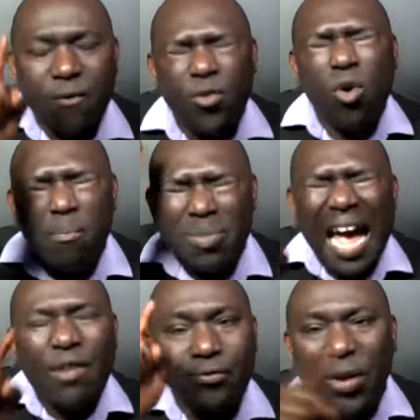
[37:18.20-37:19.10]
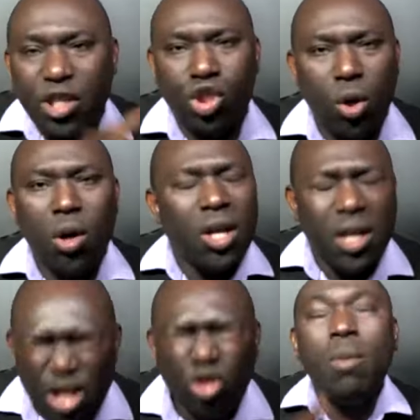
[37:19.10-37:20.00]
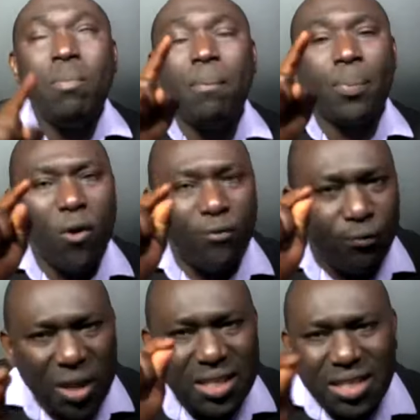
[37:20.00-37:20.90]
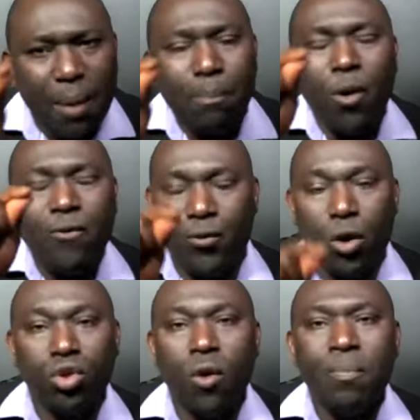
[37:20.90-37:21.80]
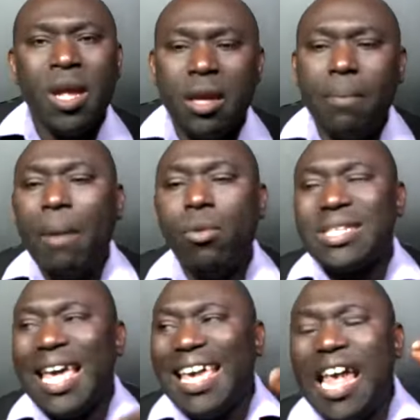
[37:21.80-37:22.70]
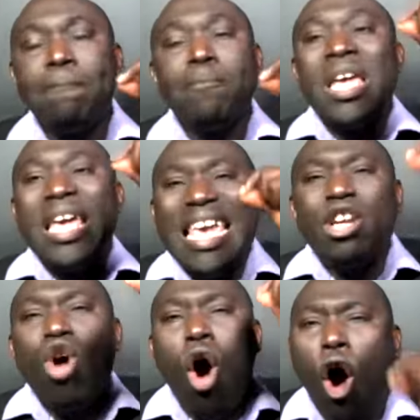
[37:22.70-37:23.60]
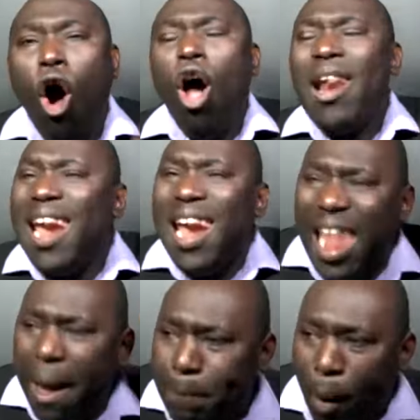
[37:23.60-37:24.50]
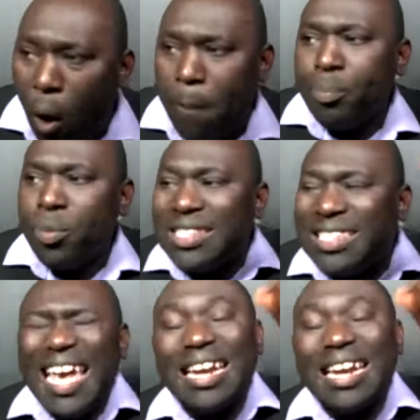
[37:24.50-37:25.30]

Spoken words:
from that venture. It will be profitable for you. The Bible says, in all labor, there